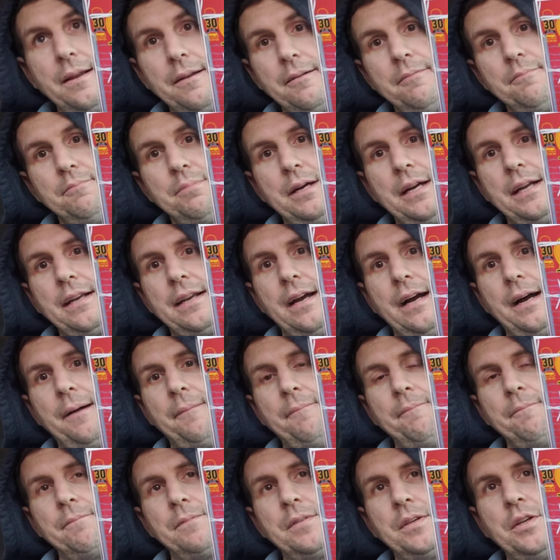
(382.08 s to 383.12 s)
But,
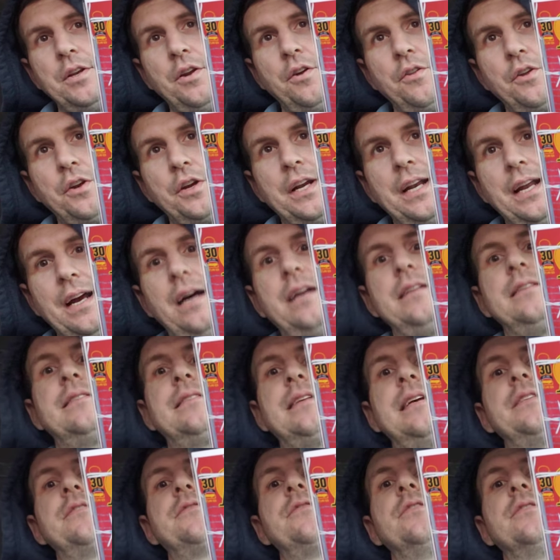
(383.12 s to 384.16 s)
you know, they're going to
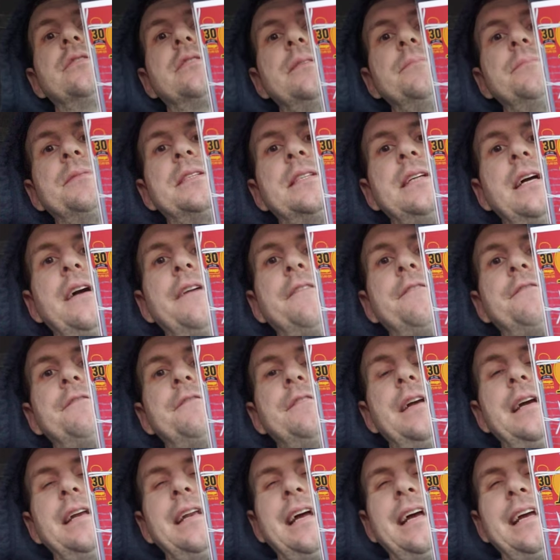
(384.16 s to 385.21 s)
uncensor some stuff.
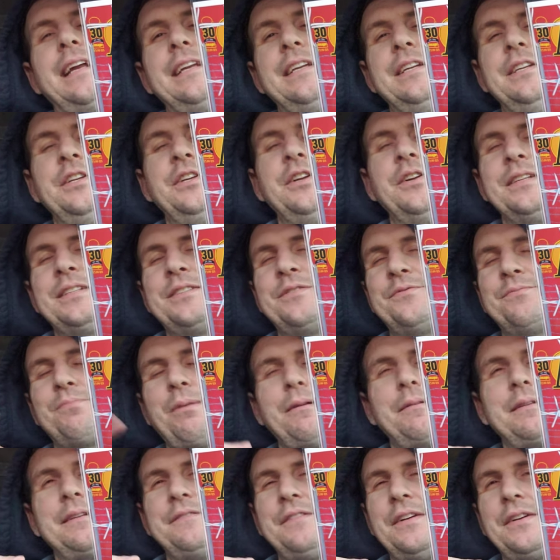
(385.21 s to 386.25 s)
And, you know, it's
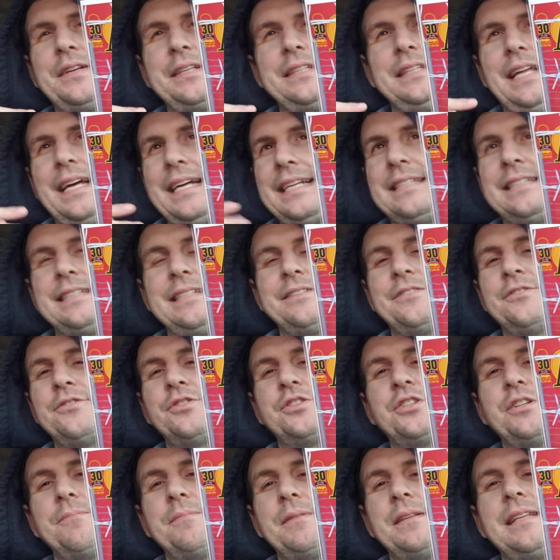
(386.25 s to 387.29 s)
probably very light
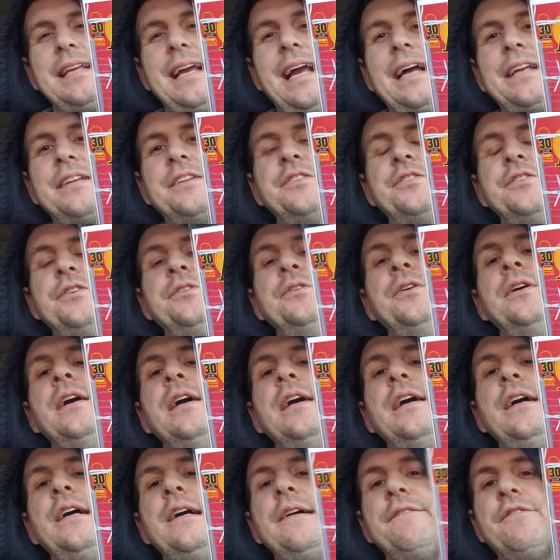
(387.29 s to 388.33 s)
censorship that they had to do
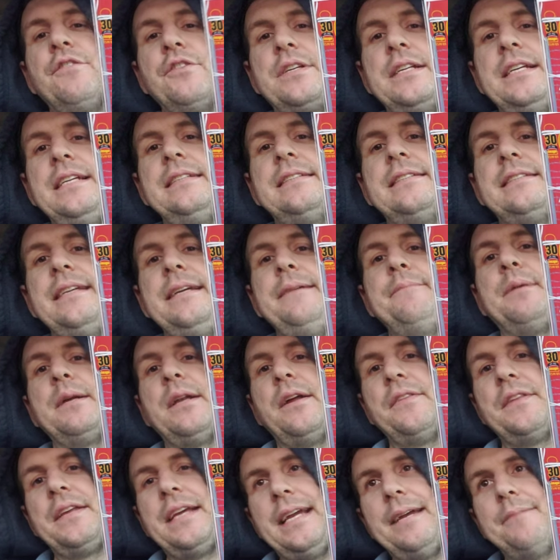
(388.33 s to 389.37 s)
for DC. But
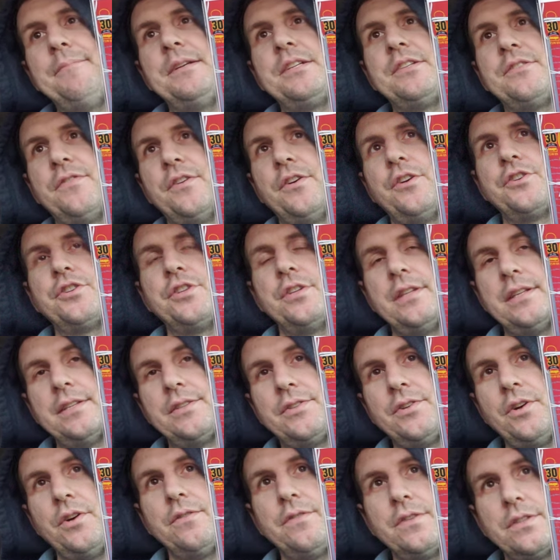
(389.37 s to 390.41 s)
on the Image version,
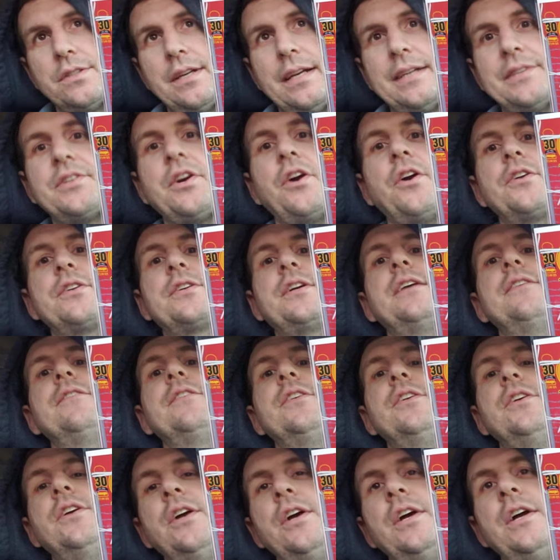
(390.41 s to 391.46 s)
that's the oversized
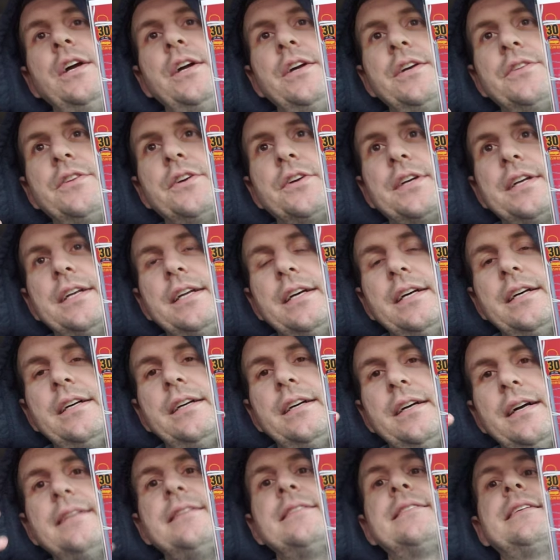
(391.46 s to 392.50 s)
hardcover, they're going to
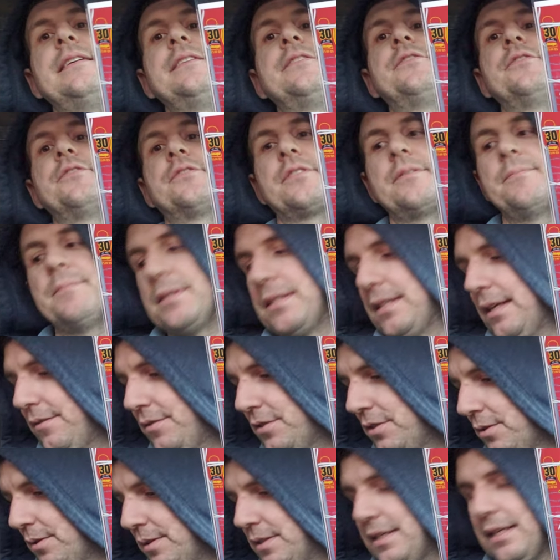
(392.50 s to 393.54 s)
uncensor some stuff.
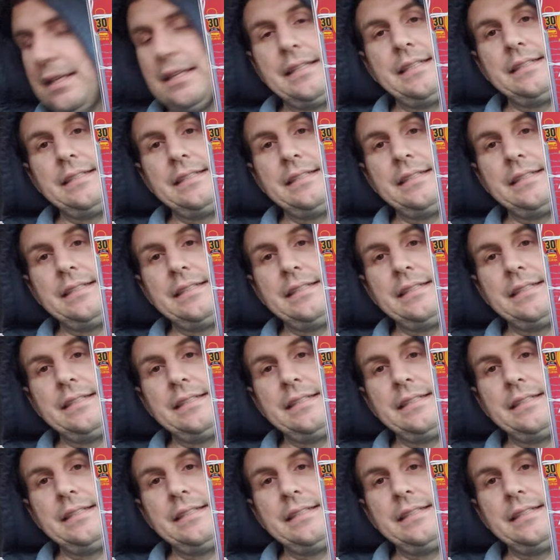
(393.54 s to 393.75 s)
So it's at